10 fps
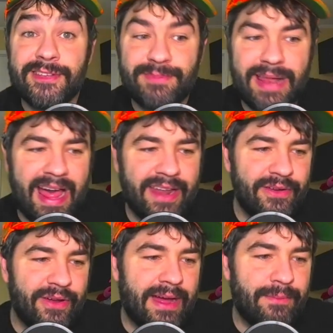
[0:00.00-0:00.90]
but I don't
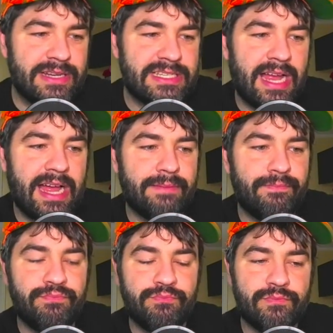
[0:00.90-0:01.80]
know how much
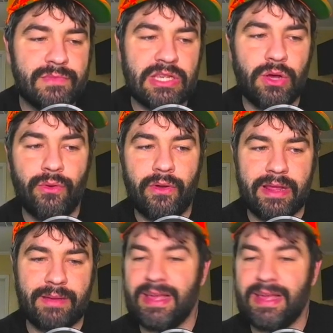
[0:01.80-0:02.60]
I'm sold on him.